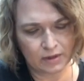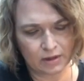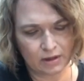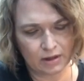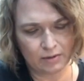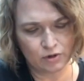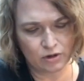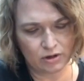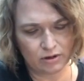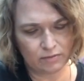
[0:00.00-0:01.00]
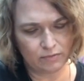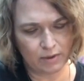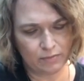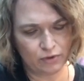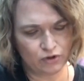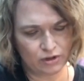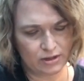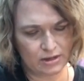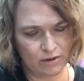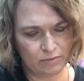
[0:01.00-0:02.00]
And I'm pushing these
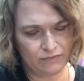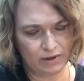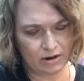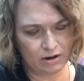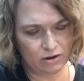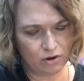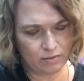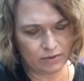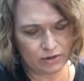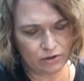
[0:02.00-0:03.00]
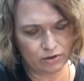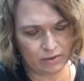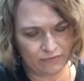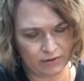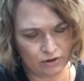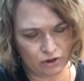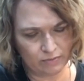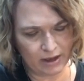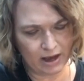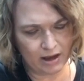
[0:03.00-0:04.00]
down with my finger. You normally would use my finishing
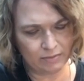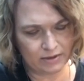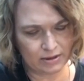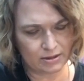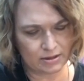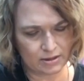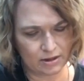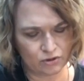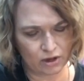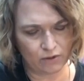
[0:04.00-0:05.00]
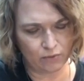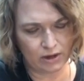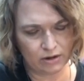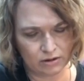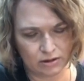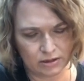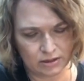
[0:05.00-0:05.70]
pad, but this is such a weird,